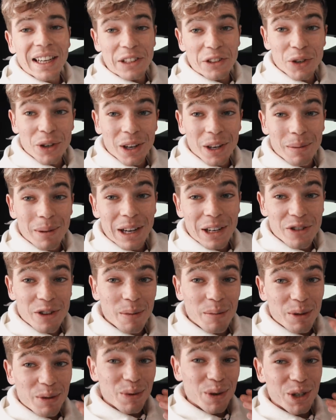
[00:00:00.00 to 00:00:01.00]
As you can imagine,
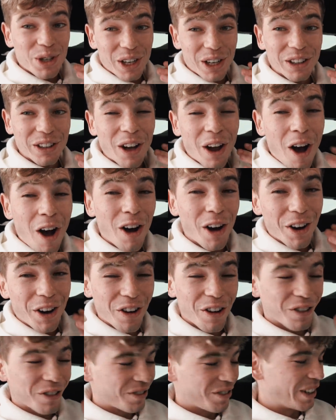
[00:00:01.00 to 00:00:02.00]
I've been watching a
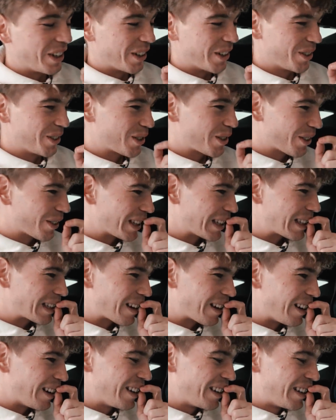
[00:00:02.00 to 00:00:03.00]
ton of videos on this
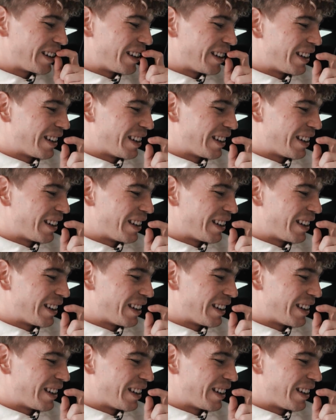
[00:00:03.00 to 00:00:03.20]
car.